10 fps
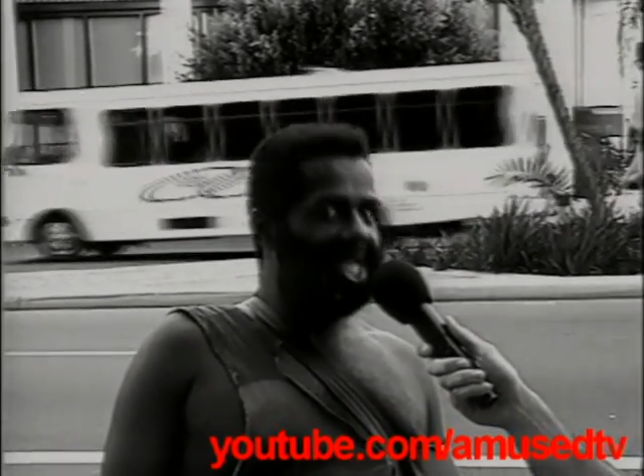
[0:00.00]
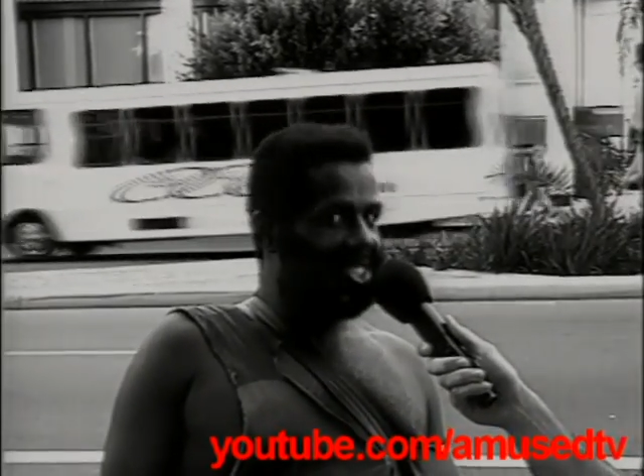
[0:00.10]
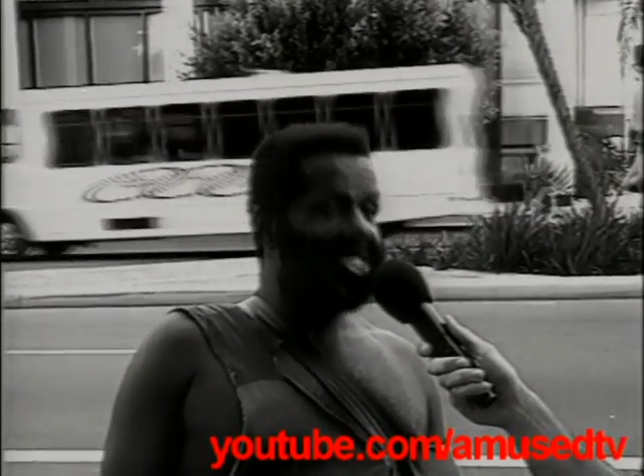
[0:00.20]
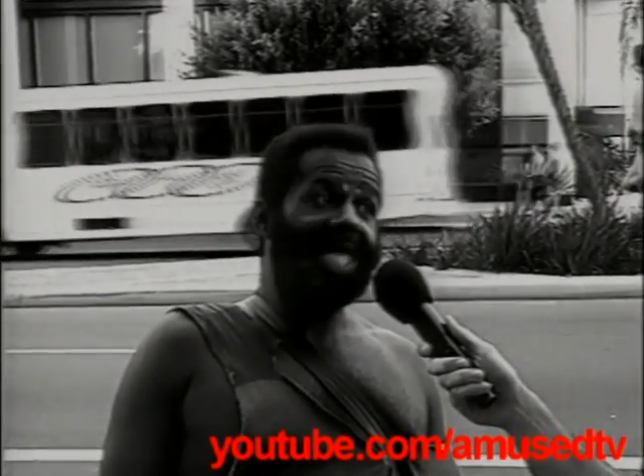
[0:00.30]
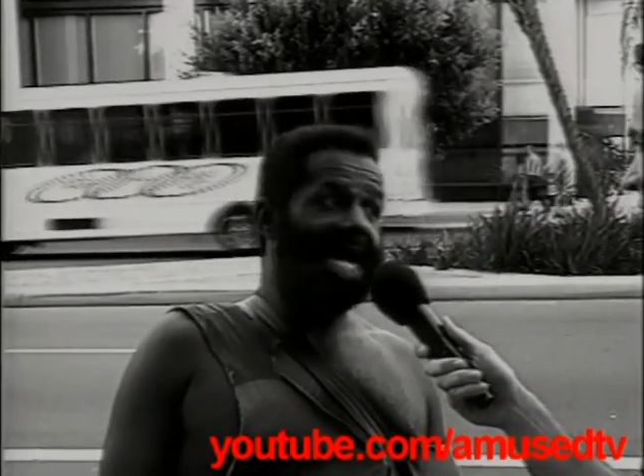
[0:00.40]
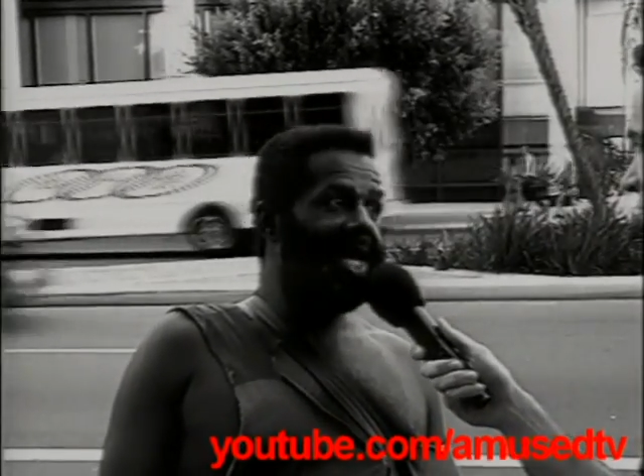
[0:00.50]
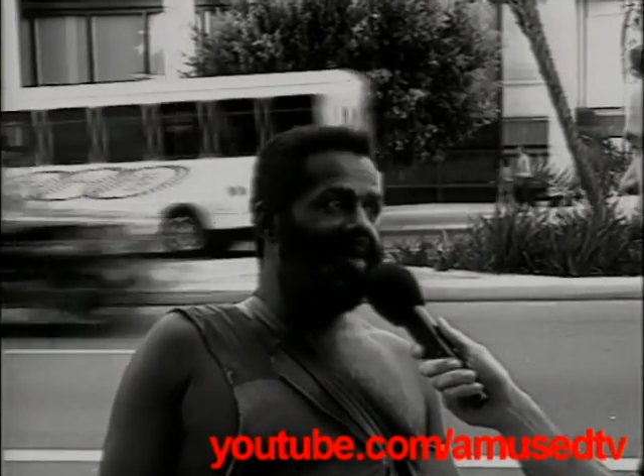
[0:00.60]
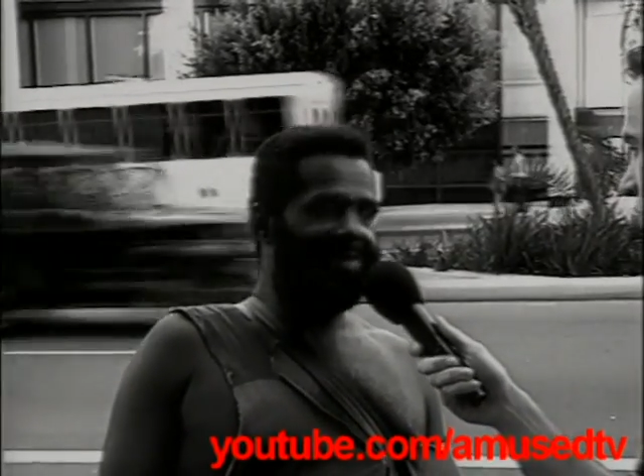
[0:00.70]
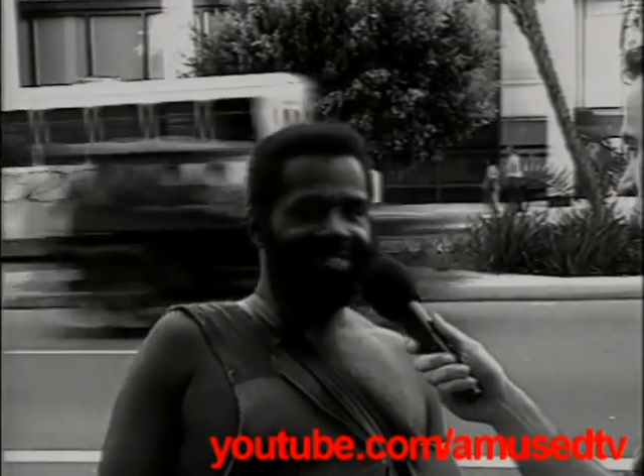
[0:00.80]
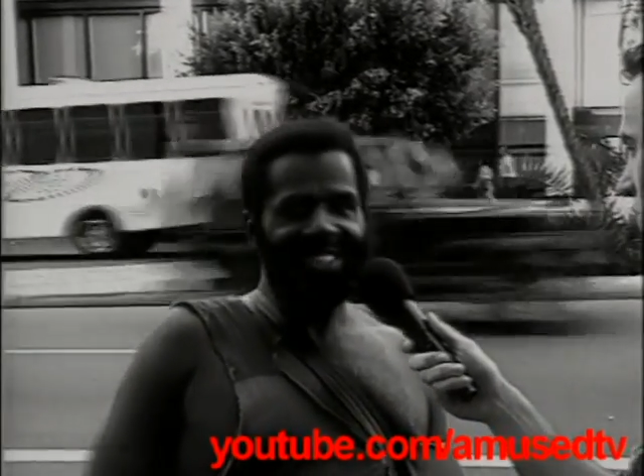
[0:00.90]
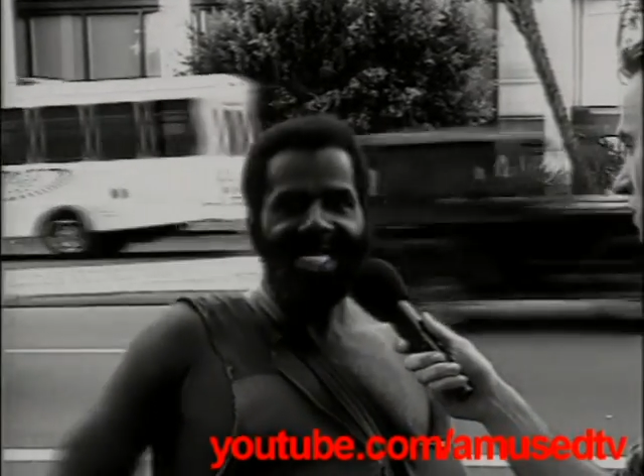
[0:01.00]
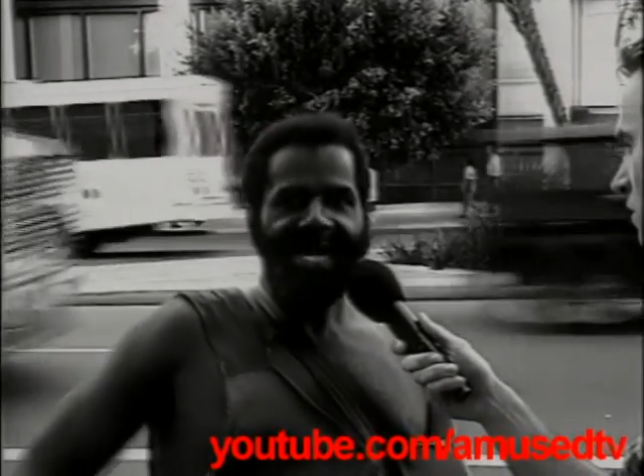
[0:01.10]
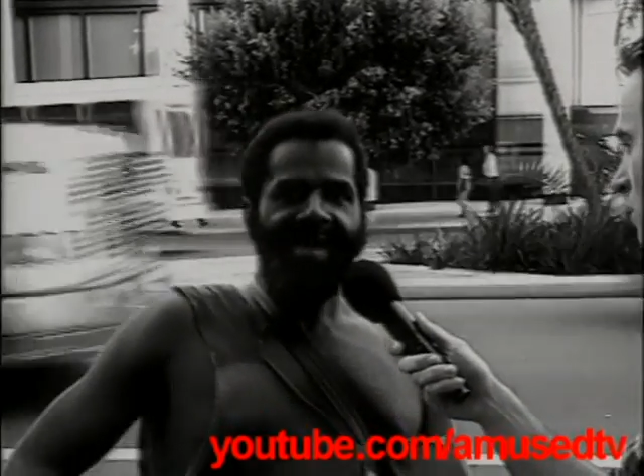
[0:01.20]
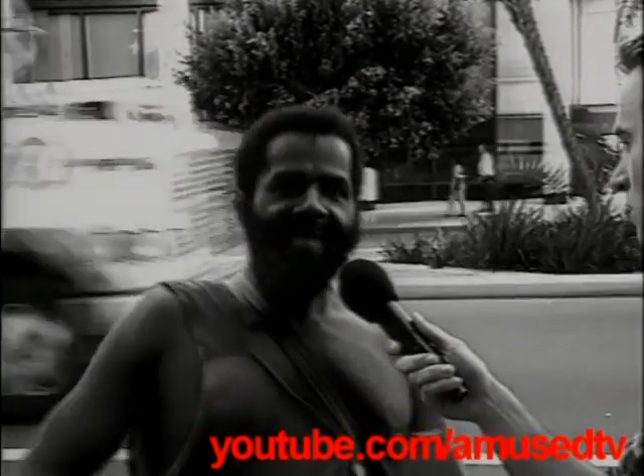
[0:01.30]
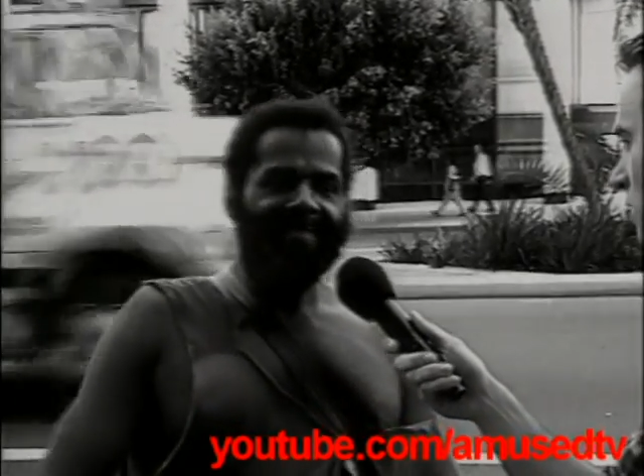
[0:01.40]
Yeah, I love it
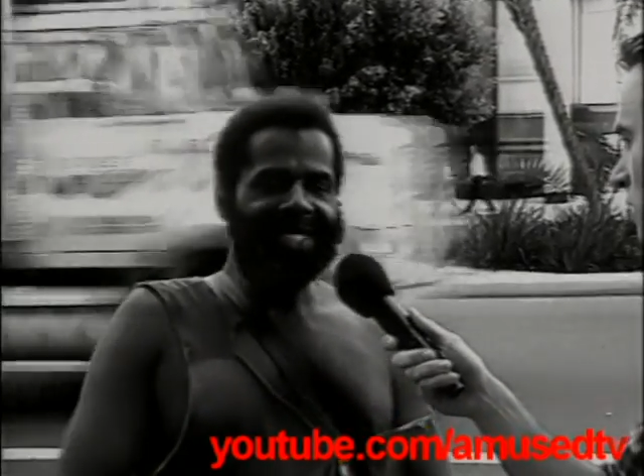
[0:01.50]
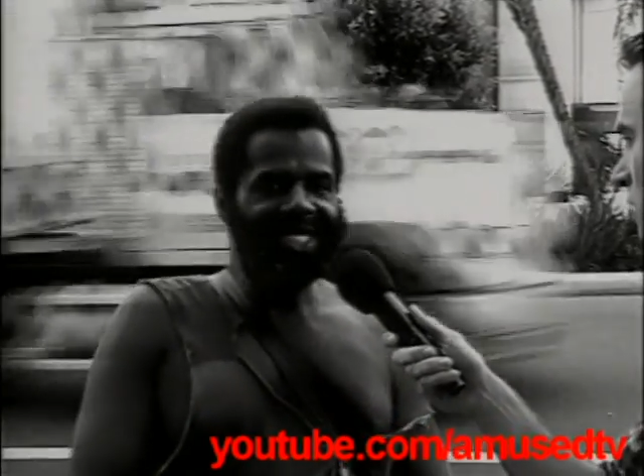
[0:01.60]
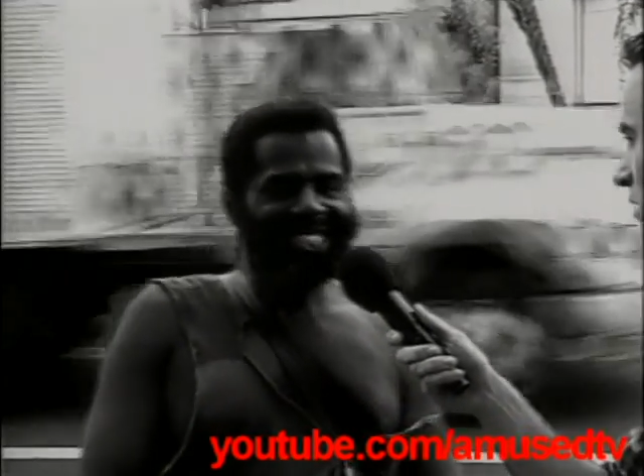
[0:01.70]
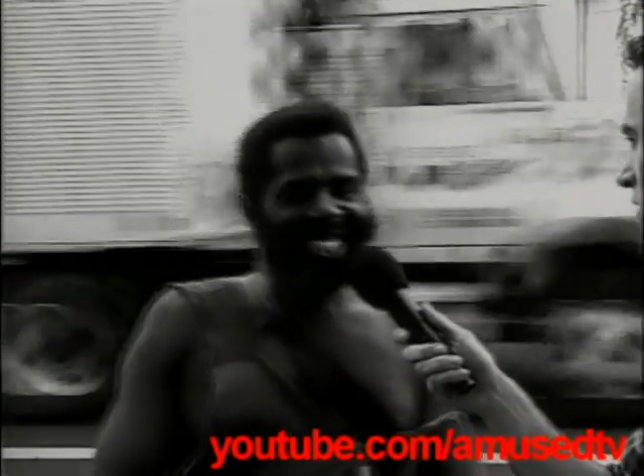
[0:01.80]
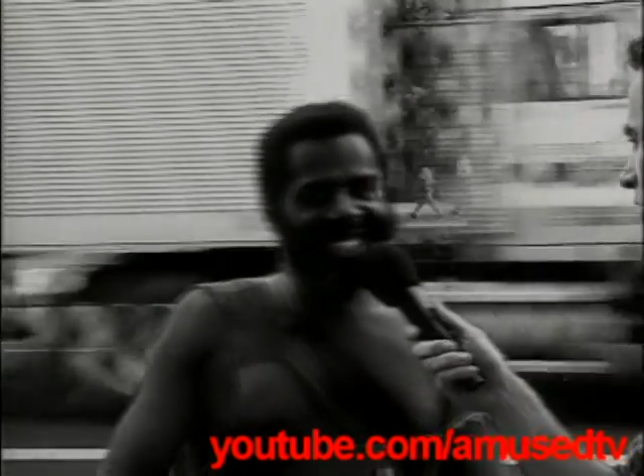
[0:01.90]
because it